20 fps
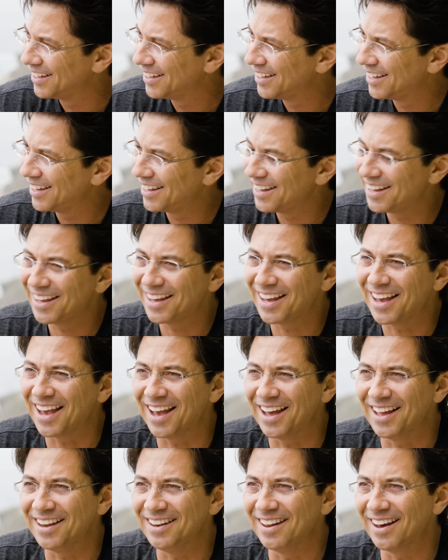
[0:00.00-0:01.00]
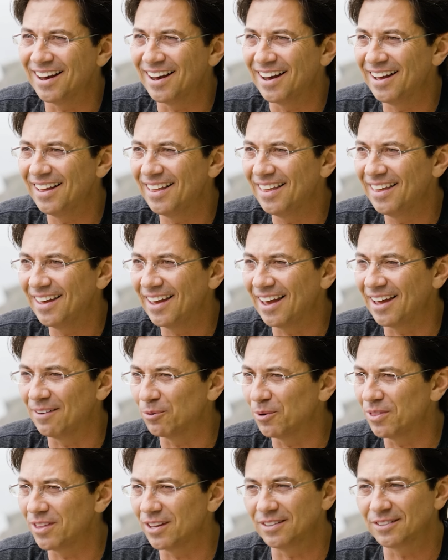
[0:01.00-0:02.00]
Oh. Hey. And. Uh,
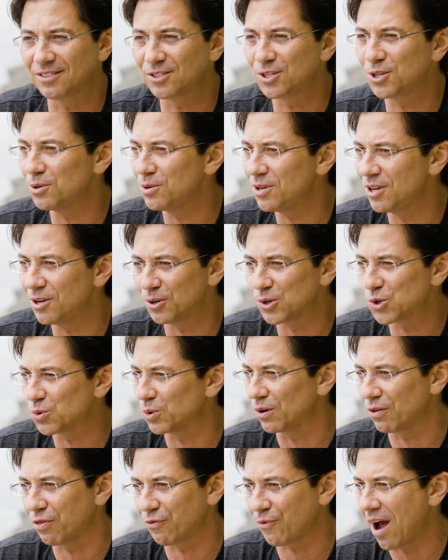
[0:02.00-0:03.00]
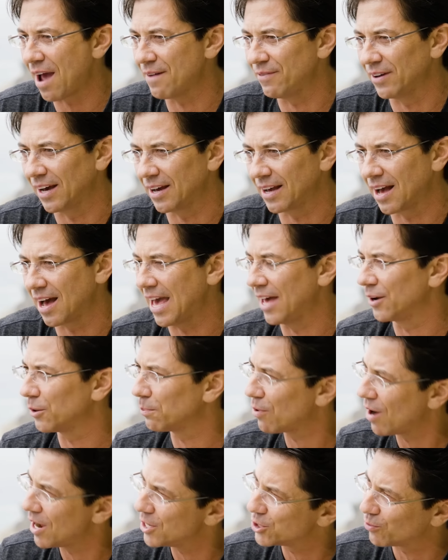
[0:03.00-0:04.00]
And within two years, we were thriving. I got
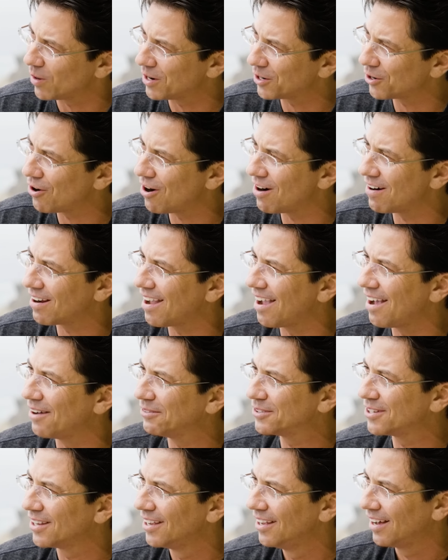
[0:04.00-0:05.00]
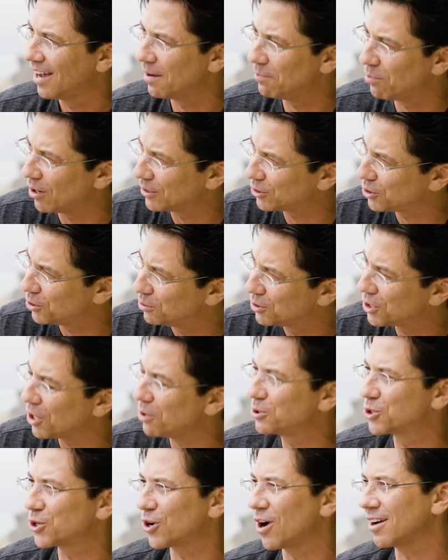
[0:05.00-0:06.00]
Enterprise Rent-A-Car account. I bought two
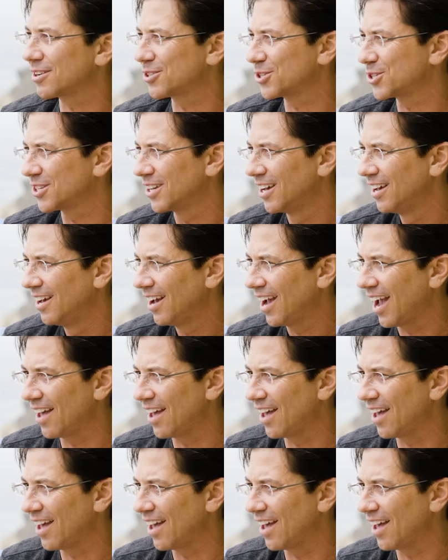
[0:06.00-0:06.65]
tow trucks.